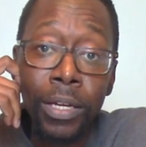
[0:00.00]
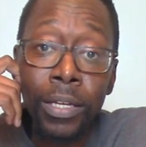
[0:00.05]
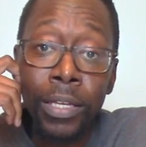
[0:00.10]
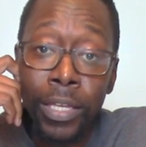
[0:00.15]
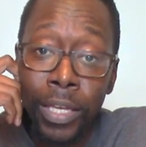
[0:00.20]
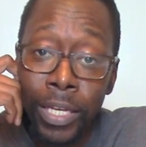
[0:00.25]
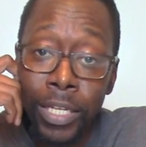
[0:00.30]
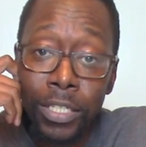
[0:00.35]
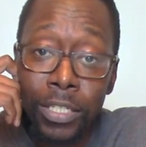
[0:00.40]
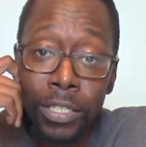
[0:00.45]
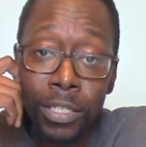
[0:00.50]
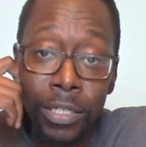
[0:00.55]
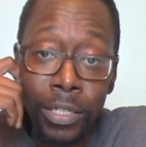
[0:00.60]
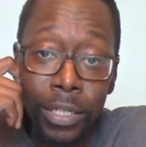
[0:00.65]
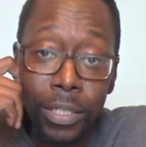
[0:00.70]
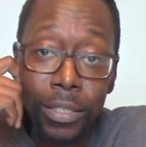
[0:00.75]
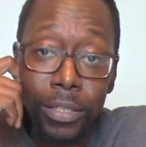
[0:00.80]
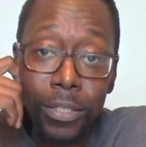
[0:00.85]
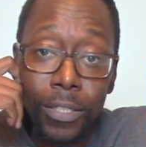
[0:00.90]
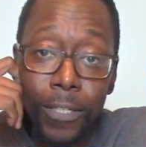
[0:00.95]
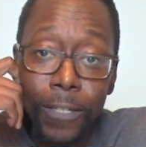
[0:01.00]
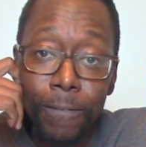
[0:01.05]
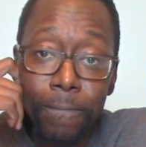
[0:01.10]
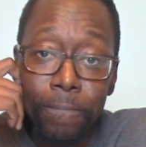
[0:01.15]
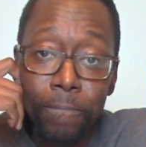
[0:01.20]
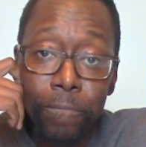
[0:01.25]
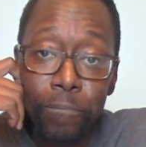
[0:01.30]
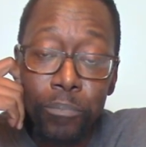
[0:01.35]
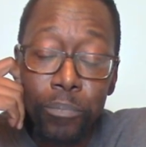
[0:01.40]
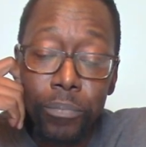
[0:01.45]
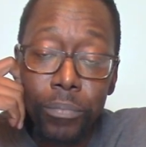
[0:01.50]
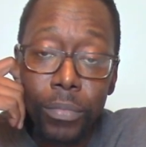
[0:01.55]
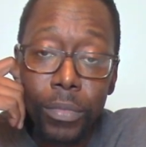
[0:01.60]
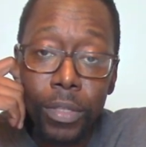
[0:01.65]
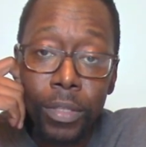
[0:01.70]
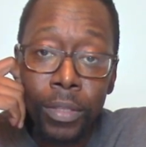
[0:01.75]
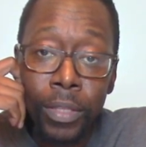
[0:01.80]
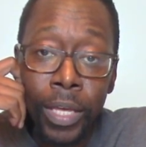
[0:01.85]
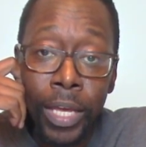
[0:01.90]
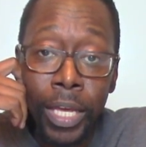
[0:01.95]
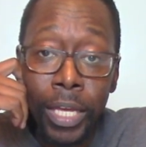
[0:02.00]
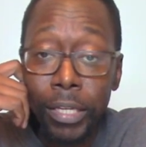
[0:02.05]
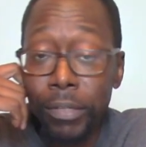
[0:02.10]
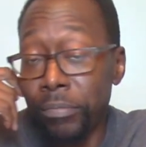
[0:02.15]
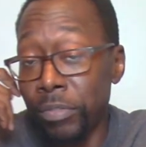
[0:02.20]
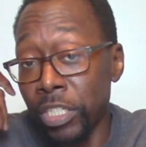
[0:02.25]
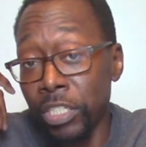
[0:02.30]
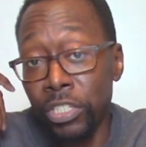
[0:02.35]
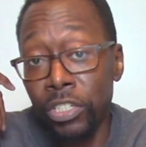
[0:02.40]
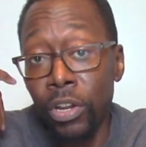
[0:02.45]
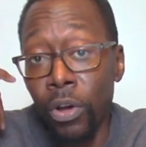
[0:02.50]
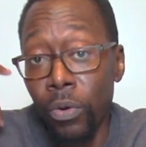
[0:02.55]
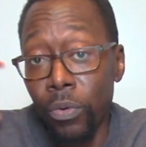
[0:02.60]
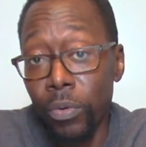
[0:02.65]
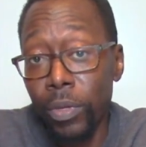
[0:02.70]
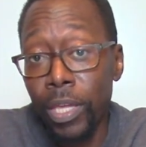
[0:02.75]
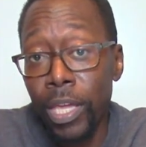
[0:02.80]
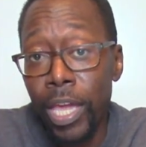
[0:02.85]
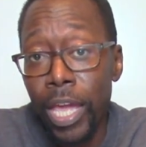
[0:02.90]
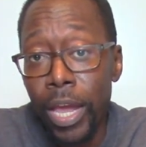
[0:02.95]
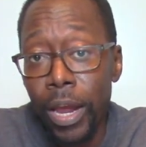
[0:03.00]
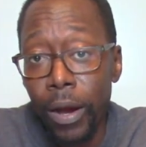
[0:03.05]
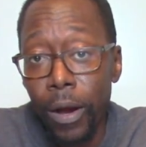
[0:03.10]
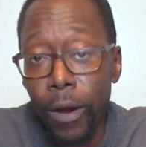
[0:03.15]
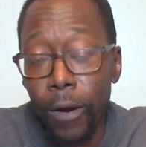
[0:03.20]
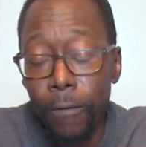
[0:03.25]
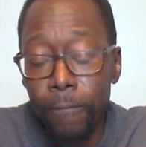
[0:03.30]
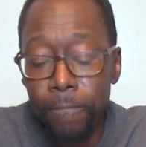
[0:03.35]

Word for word: against it. They just don't care.